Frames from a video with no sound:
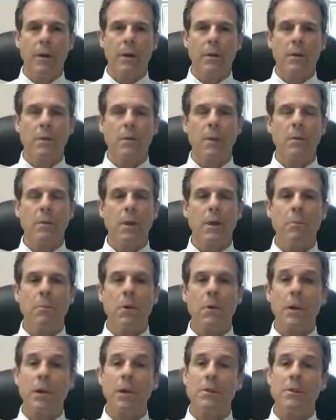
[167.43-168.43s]
This can be an
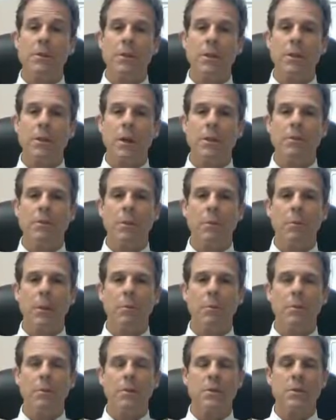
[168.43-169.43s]
important consideration for
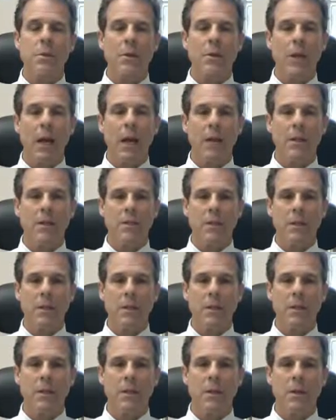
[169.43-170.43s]
people with celiac
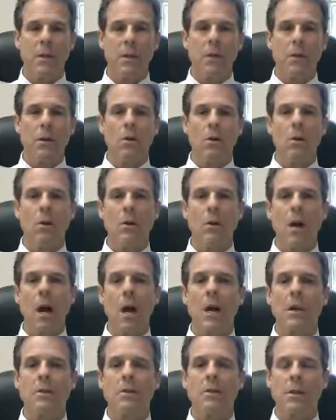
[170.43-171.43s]
disease or
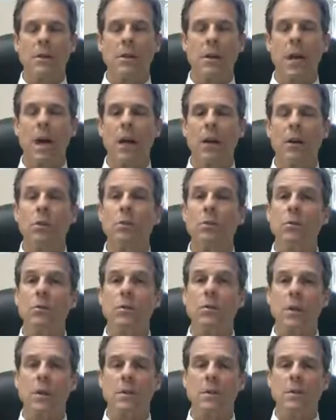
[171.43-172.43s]
non-celiac gluten
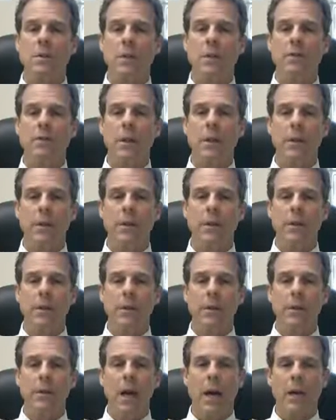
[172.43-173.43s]
sensitivity.
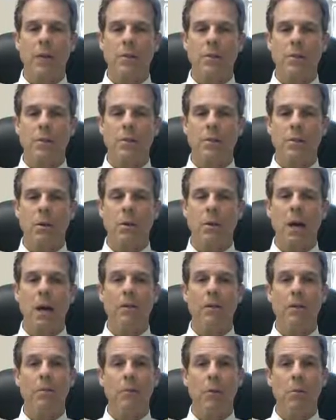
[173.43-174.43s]
That is, that you don't
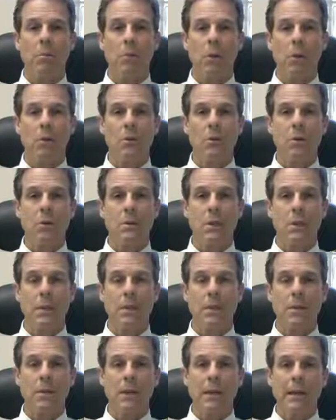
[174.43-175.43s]
have the full-blown
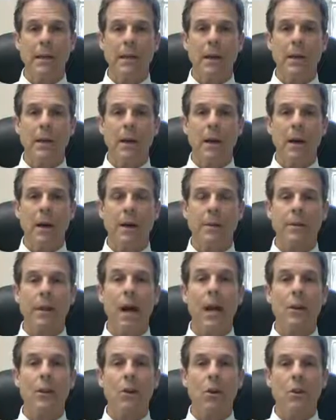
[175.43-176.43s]
disease
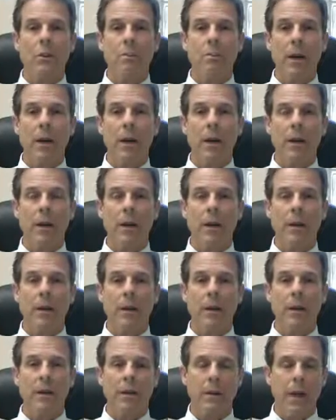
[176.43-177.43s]
diagnosed by a
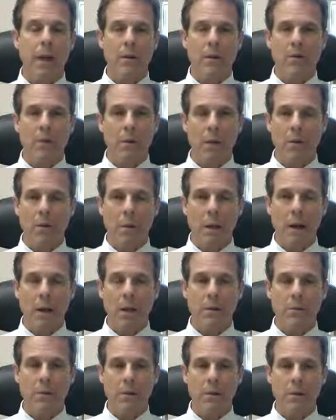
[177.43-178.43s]

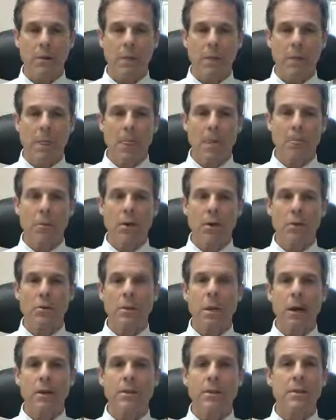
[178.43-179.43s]
gastroenterologist, but
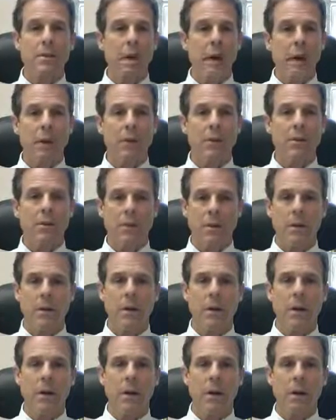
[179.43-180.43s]
you have intolerance
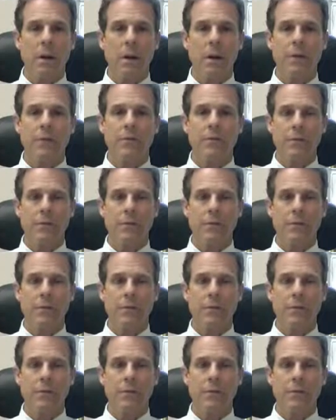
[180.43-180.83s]
of